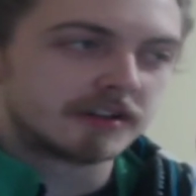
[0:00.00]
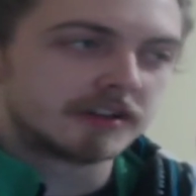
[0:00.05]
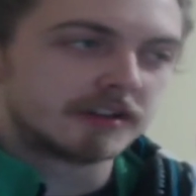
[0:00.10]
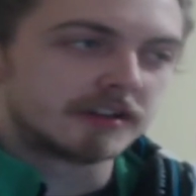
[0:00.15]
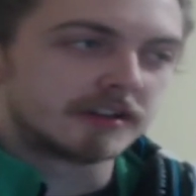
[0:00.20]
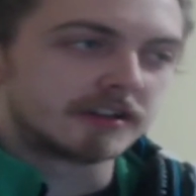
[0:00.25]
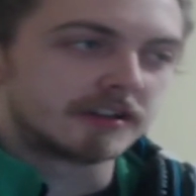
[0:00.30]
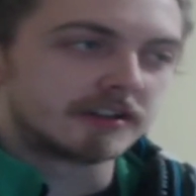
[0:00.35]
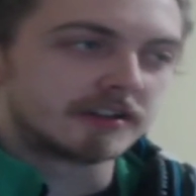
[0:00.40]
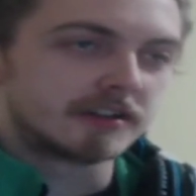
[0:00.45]

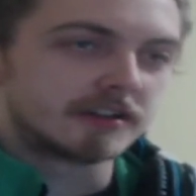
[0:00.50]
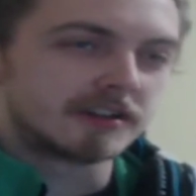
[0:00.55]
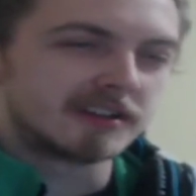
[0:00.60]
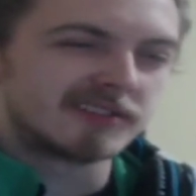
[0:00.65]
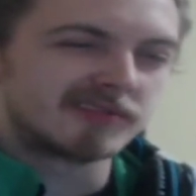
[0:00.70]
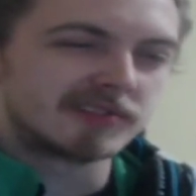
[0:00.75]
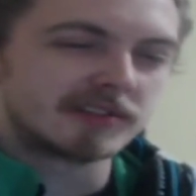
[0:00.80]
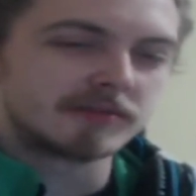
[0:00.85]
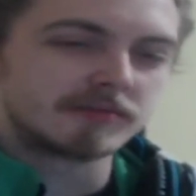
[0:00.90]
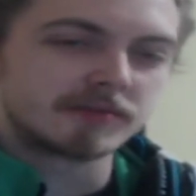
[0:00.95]
and uh,
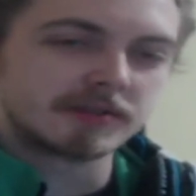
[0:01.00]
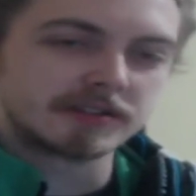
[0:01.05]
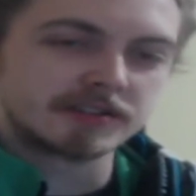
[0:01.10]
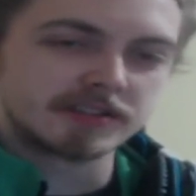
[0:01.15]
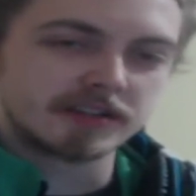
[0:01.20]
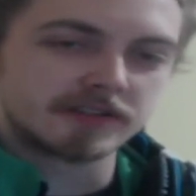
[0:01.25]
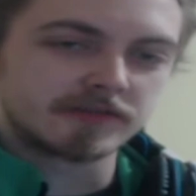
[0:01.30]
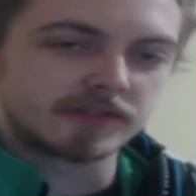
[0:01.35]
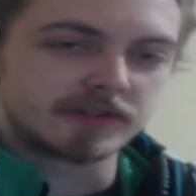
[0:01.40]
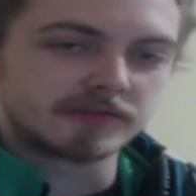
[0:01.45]
even in
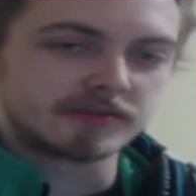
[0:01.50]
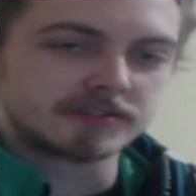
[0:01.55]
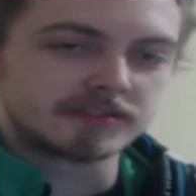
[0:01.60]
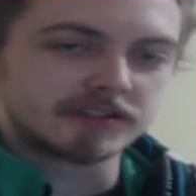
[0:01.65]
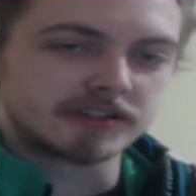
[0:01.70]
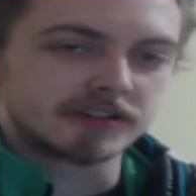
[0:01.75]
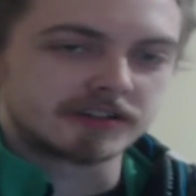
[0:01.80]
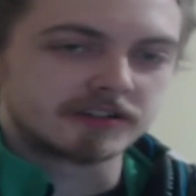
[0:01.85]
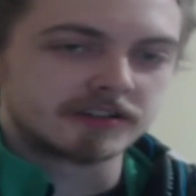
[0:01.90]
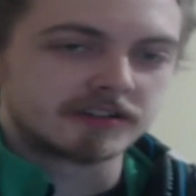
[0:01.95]
myself, I would
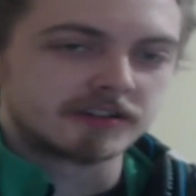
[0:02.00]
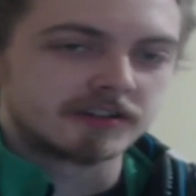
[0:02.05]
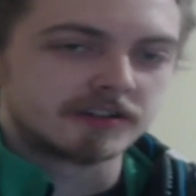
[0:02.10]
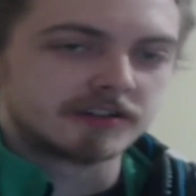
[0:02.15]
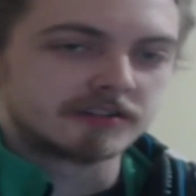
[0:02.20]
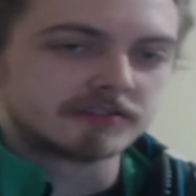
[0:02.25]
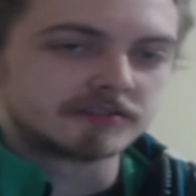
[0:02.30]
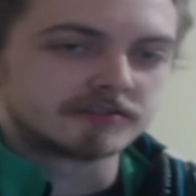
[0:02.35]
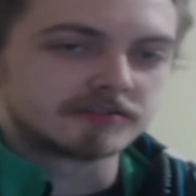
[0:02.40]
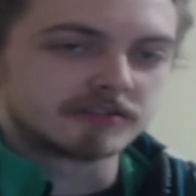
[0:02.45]
say.
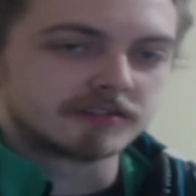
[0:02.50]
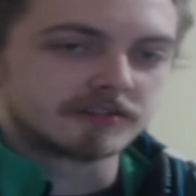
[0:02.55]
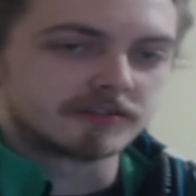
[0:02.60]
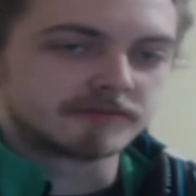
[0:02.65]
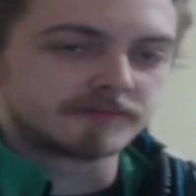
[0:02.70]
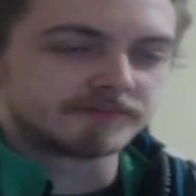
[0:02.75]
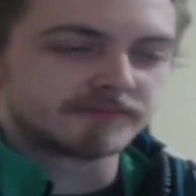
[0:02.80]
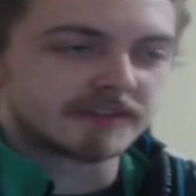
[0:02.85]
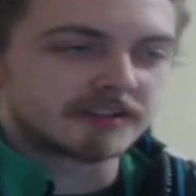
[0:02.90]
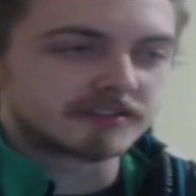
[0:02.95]
So
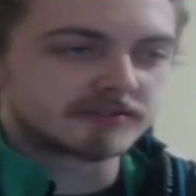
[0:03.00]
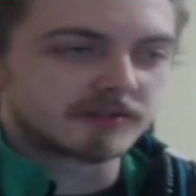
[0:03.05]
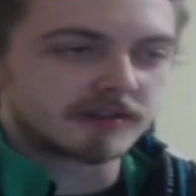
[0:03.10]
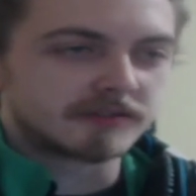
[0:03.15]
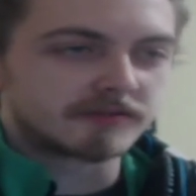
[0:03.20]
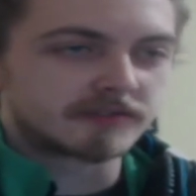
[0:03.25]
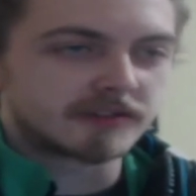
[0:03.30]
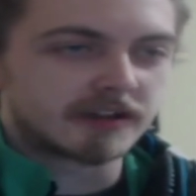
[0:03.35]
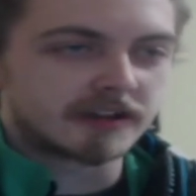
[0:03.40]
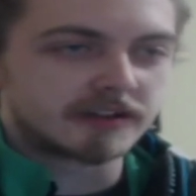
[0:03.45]
that's why
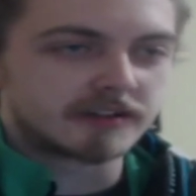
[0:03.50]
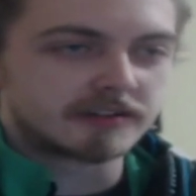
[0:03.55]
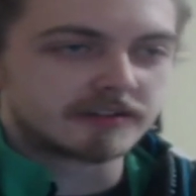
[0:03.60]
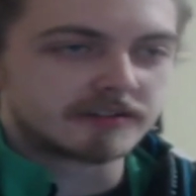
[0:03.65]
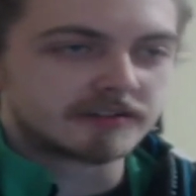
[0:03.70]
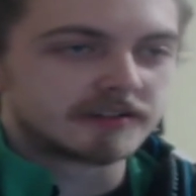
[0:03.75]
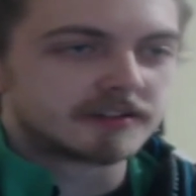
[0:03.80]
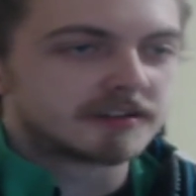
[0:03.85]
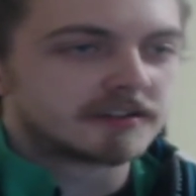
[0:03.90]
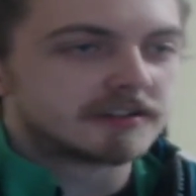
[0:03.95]
I've kind of
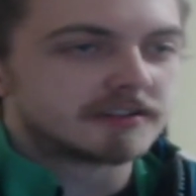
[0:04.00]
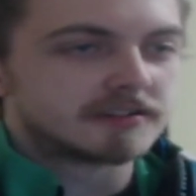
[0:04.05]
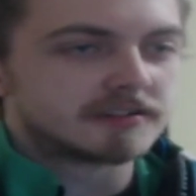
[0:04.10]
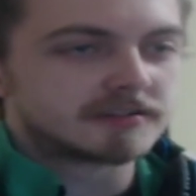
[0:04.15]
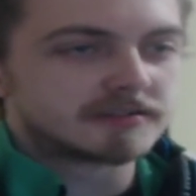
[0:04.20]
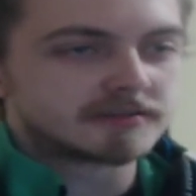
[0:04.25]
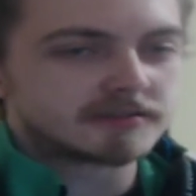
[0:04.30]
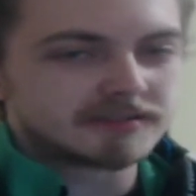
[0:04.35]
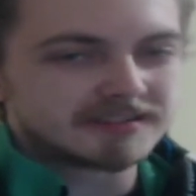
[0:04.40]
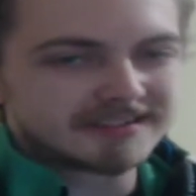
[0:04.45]

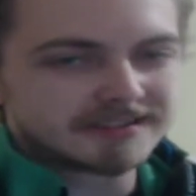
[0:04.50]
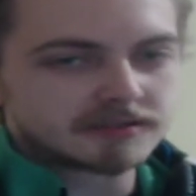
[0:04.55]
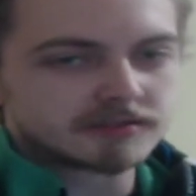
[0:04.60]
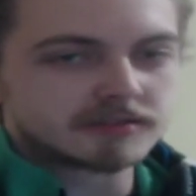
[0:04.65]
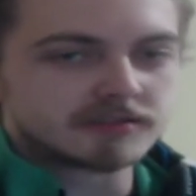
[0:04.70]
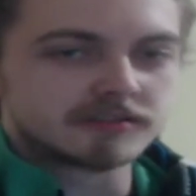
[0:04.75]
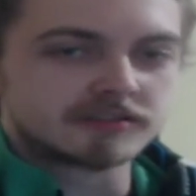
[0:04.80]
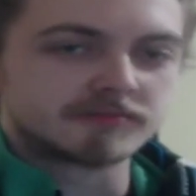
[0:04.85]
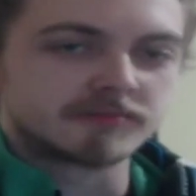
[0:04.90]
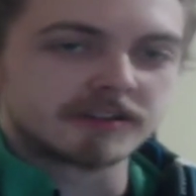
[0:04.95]
just
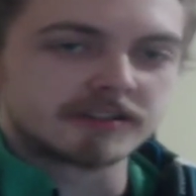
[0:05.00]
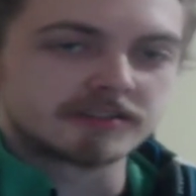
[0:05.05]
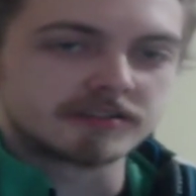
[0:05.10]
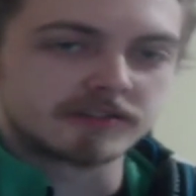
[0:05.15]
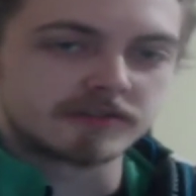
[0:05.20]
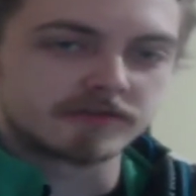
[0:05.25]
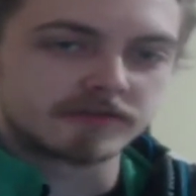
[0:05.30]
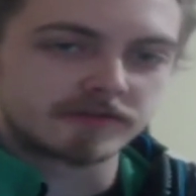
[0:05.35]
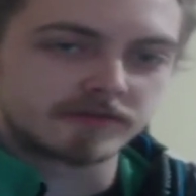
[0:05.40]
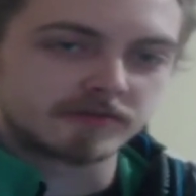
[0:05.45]
distanced
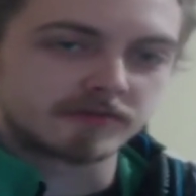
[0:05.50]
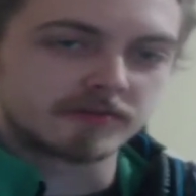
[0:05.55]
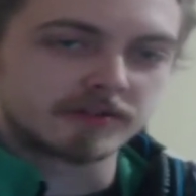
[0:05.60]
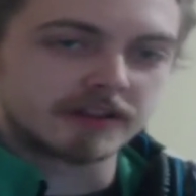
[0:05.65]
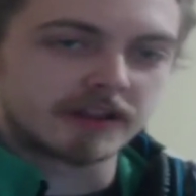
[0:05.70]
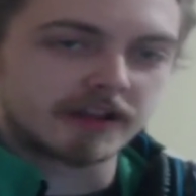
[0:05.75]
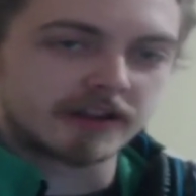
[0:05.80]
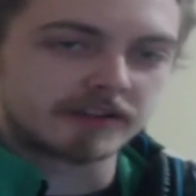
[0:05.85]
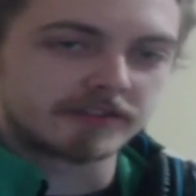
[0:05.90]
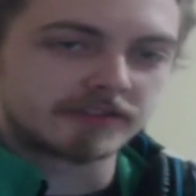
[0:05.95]
myself from a
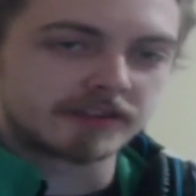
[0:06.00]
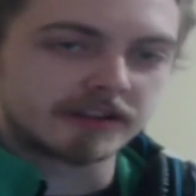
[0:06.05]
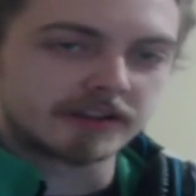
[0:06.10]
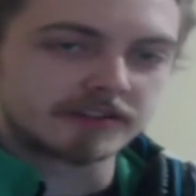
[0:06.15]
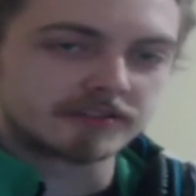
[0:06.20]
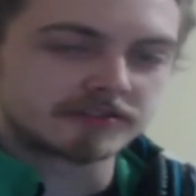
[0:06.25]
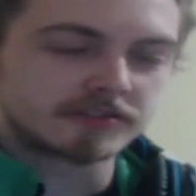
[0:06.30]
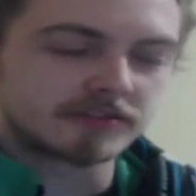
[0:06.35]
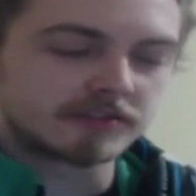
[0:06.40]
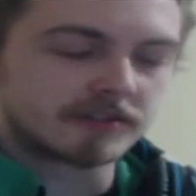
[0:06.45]
lot of
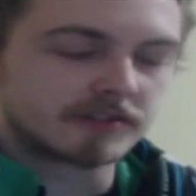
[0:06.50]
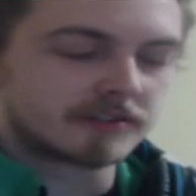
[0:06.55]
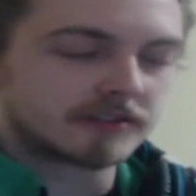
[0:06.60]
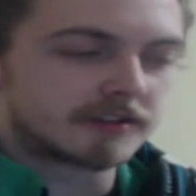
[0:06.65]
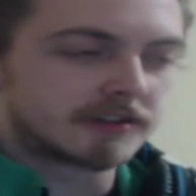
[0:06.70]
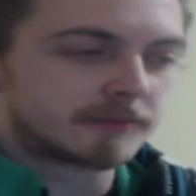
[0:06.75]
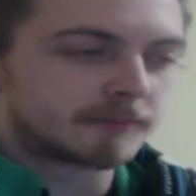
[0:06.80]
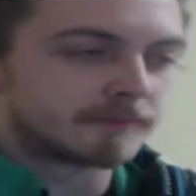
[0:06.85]
things currently,